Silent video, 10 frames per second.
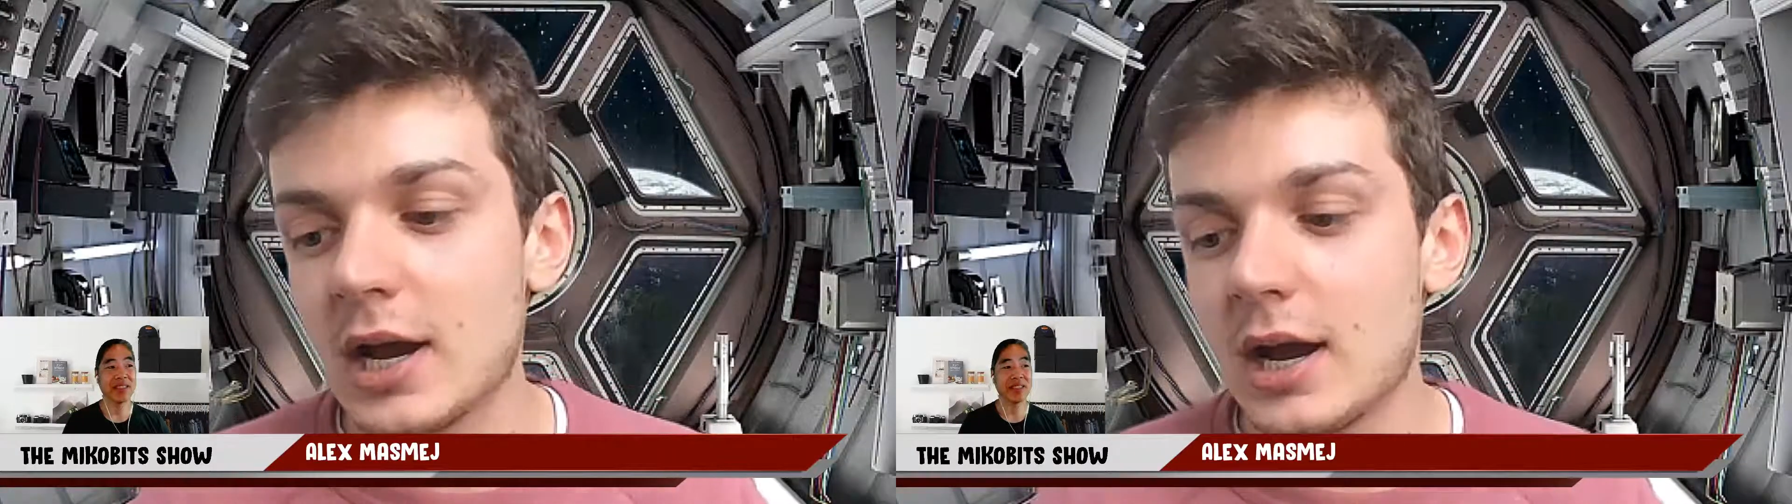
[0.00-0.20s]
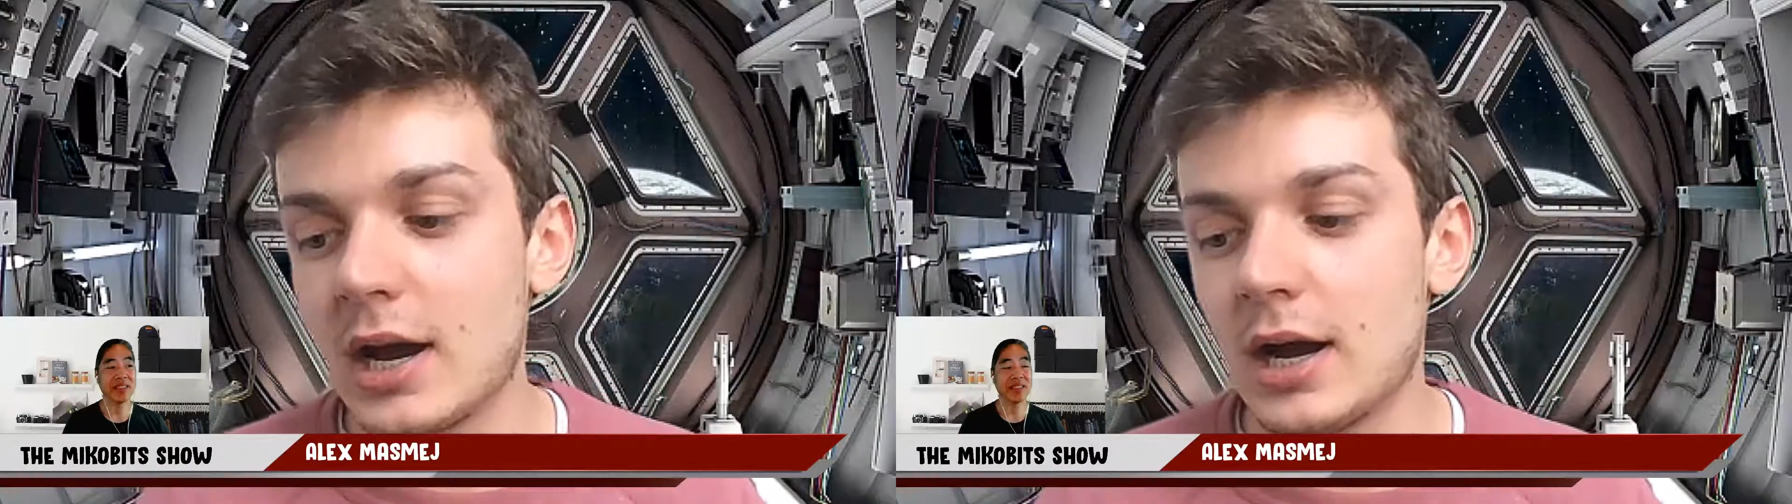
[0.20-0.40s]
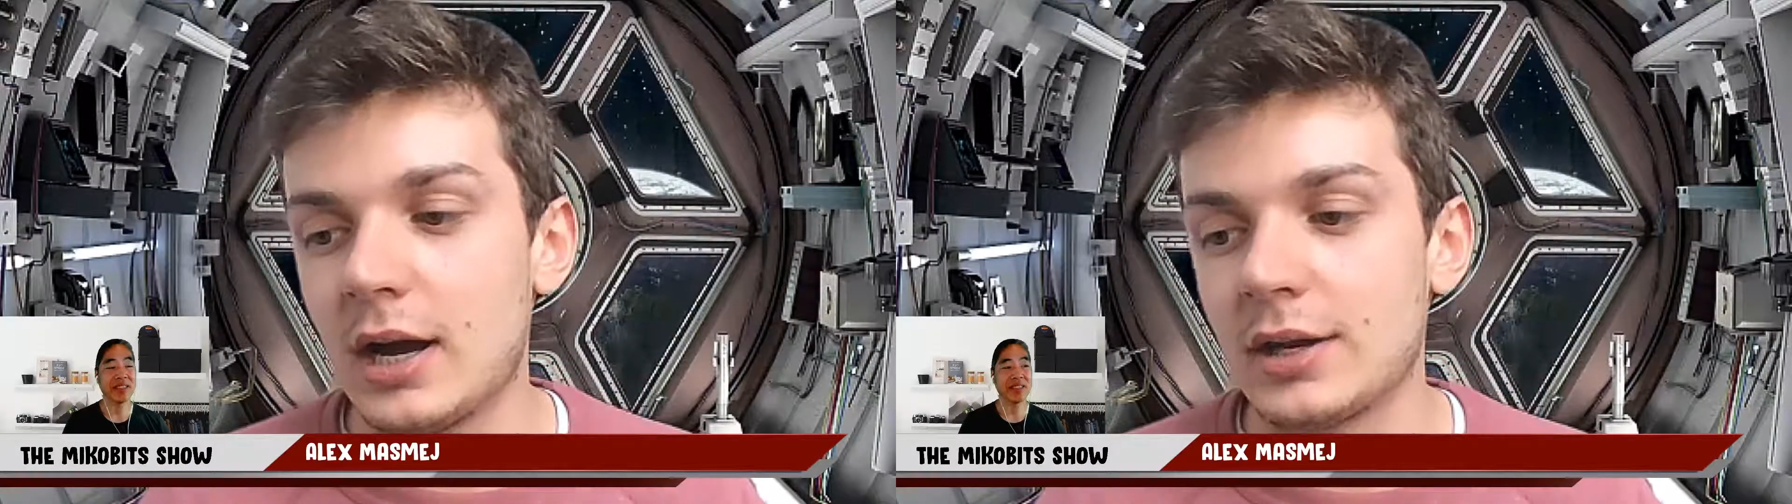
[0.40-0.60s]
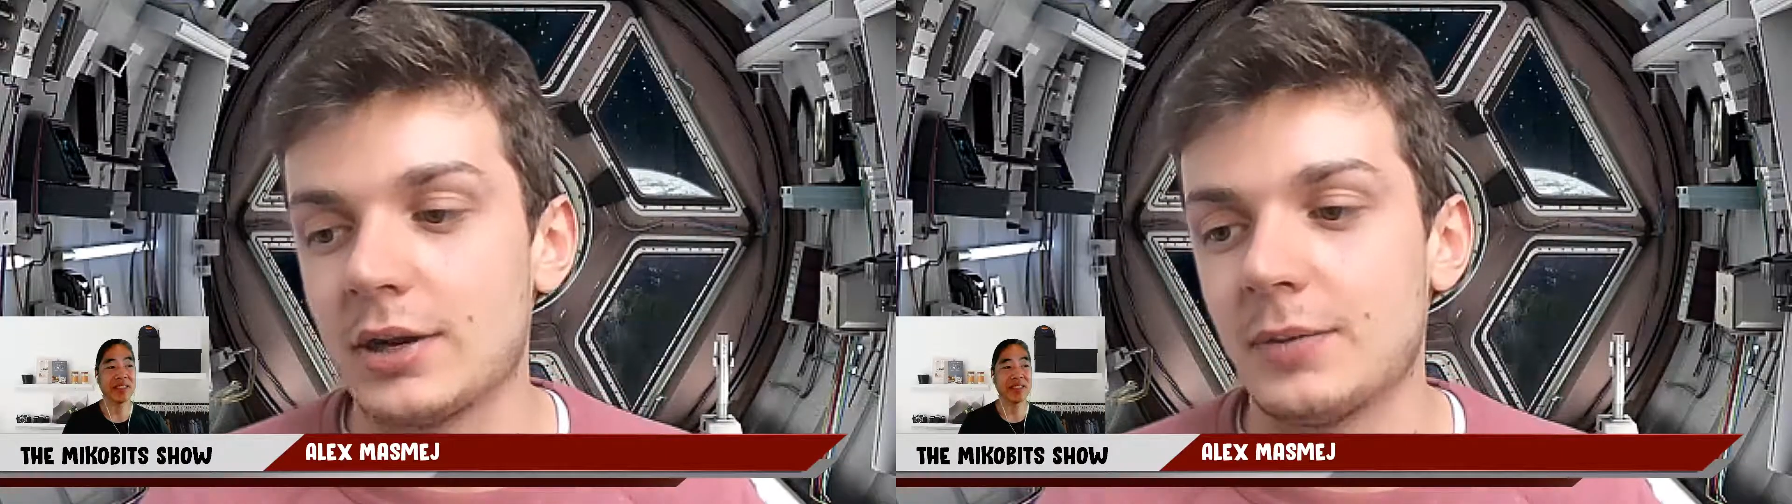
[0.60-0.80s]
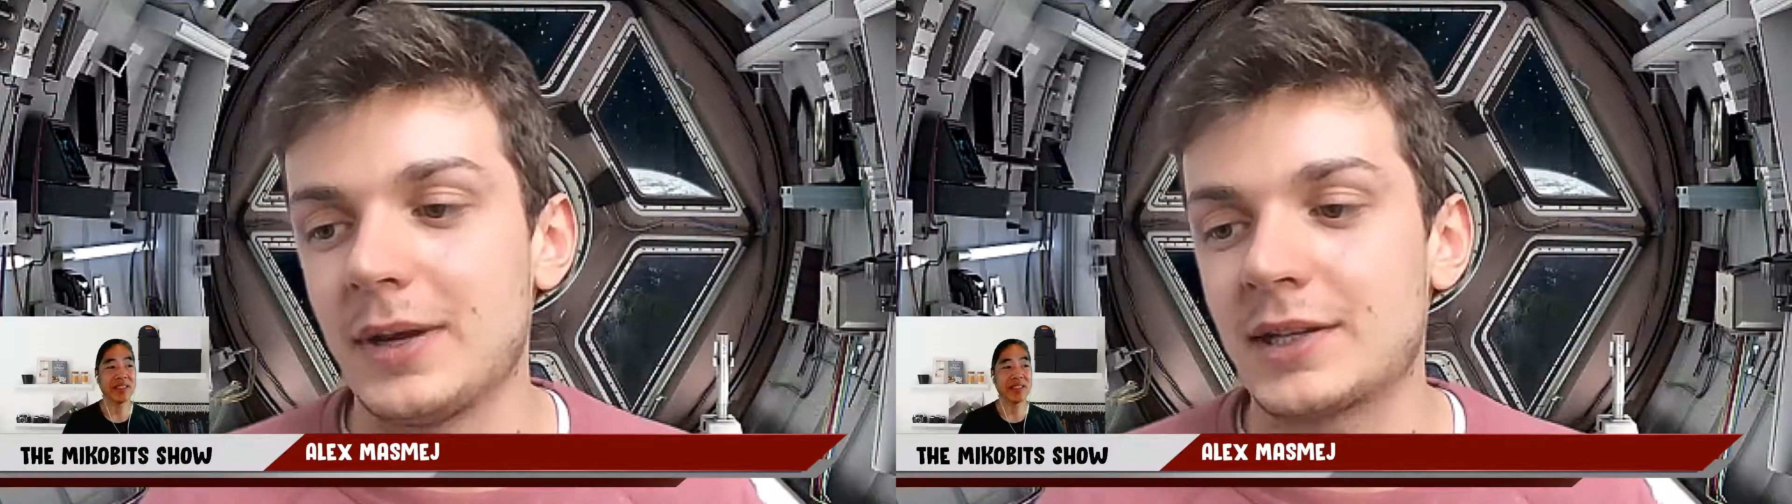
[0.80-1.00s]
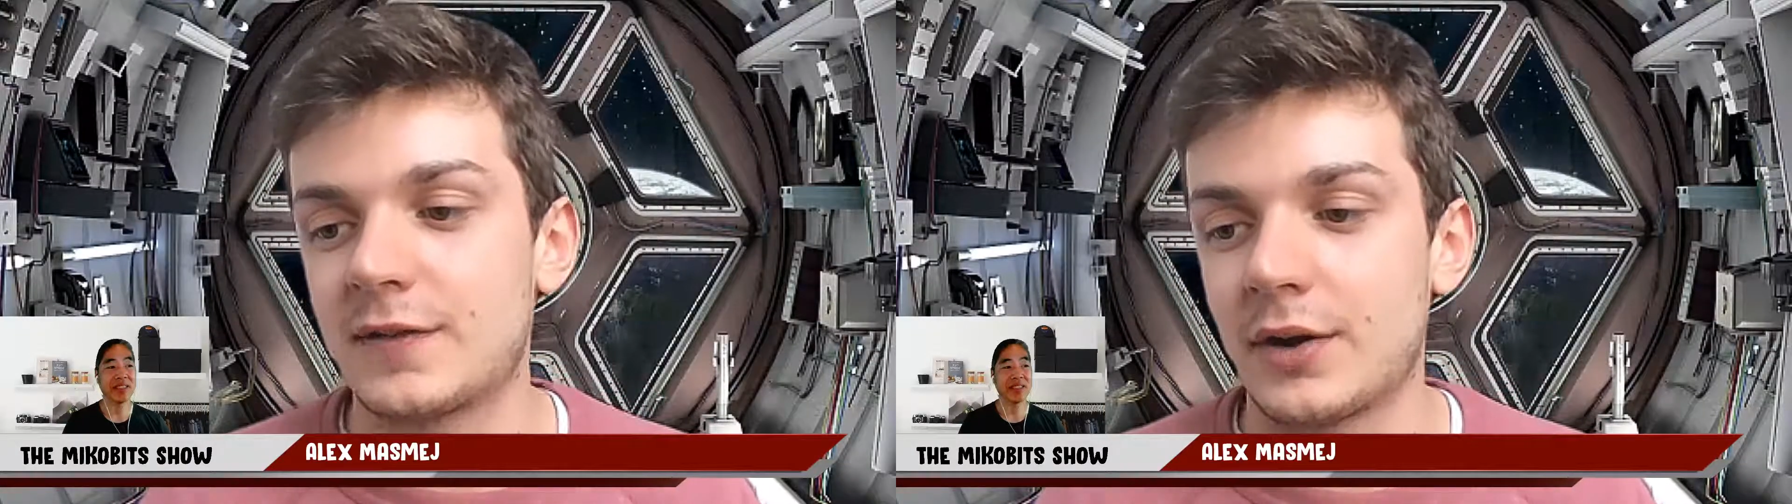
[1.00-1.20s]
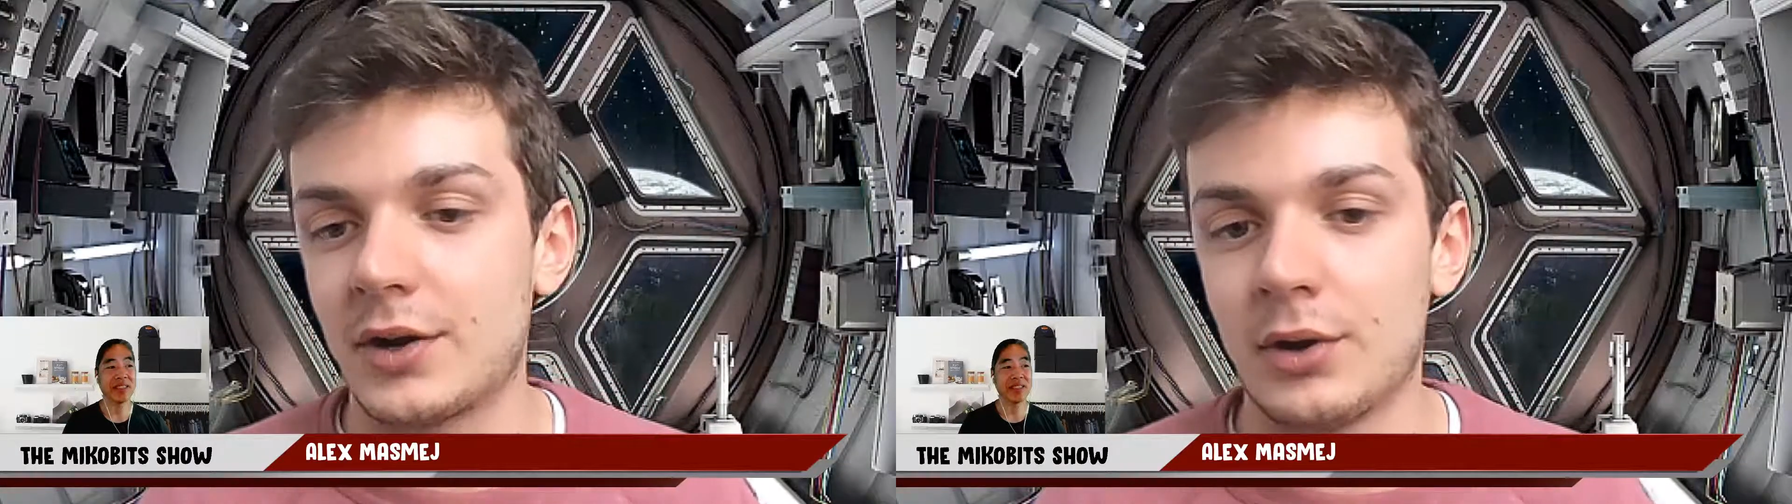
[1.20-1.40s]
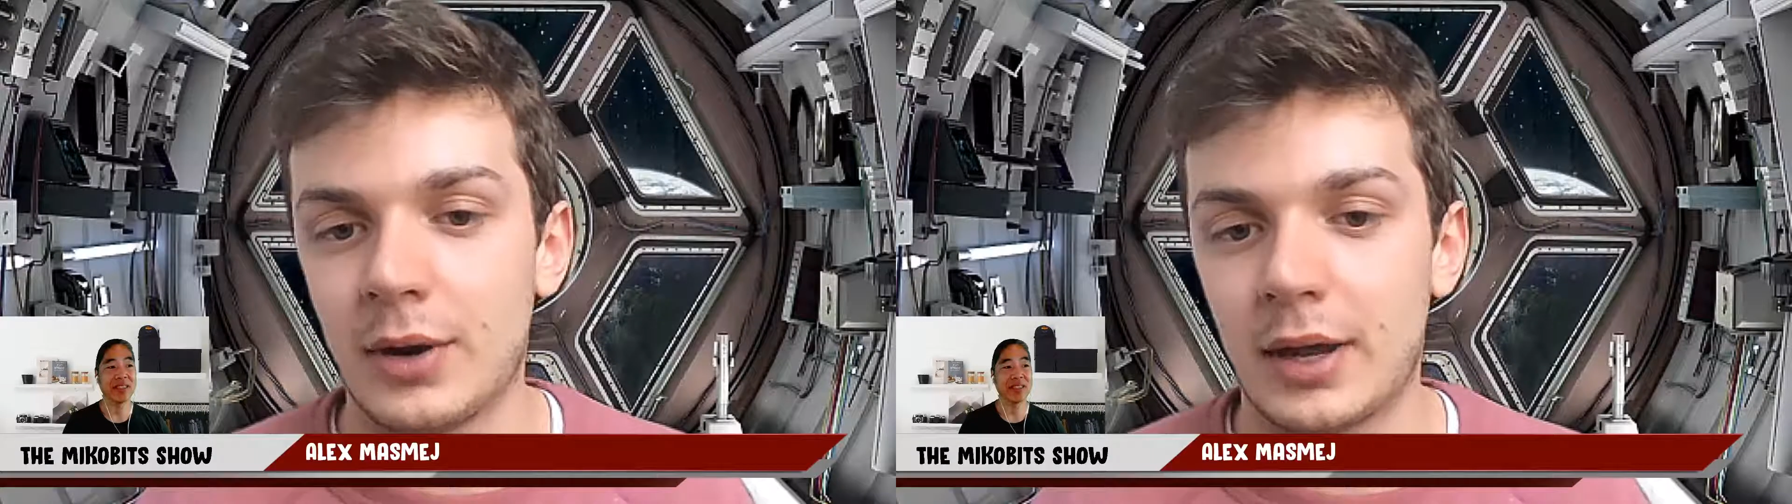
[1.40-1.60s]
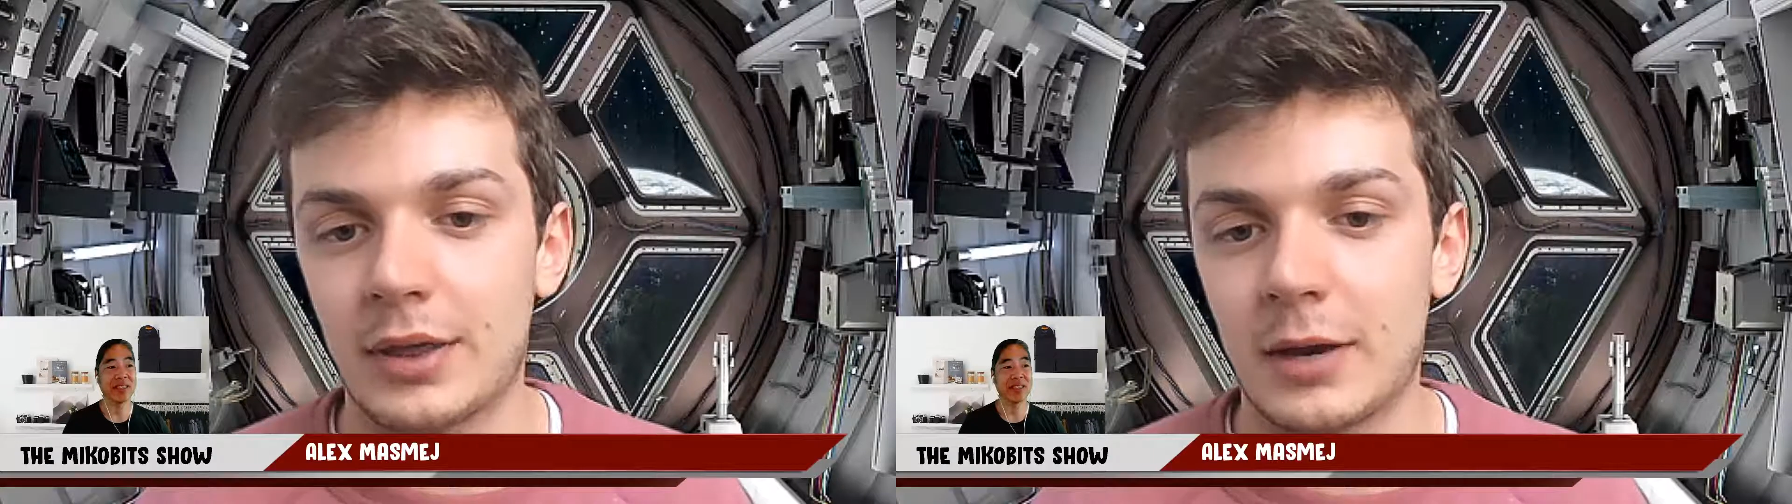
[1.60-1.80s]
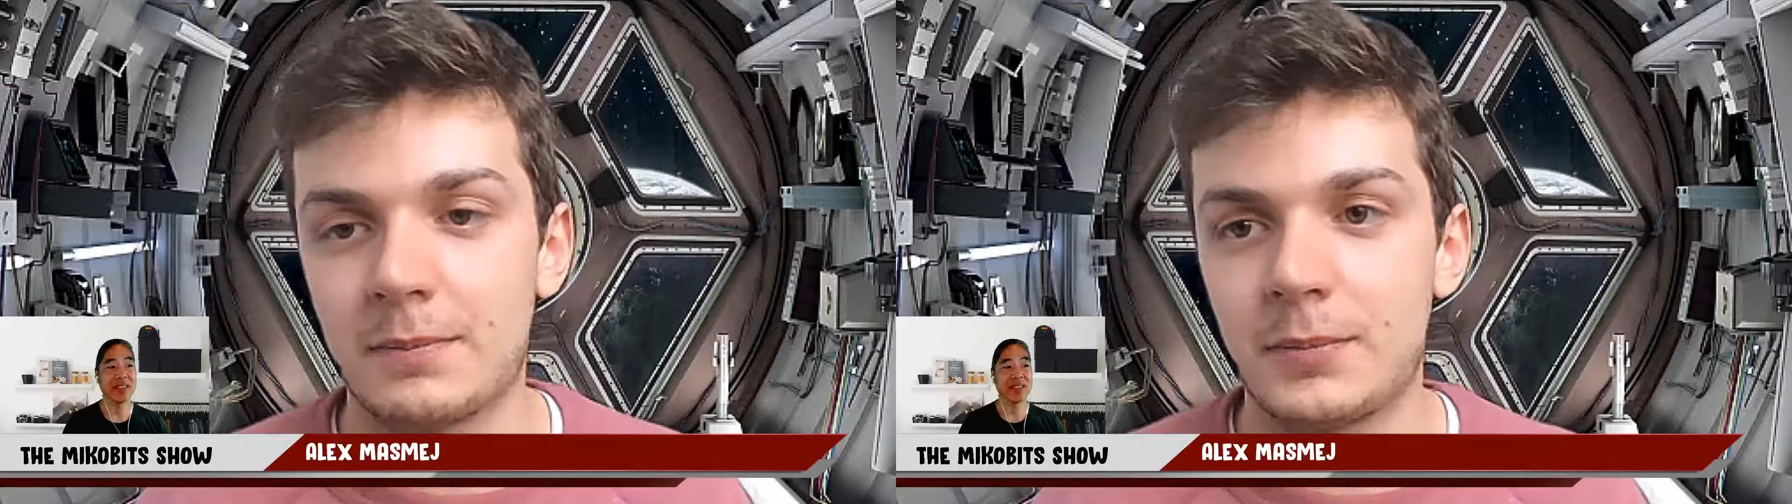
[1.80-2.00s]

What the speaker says: it's very annoying that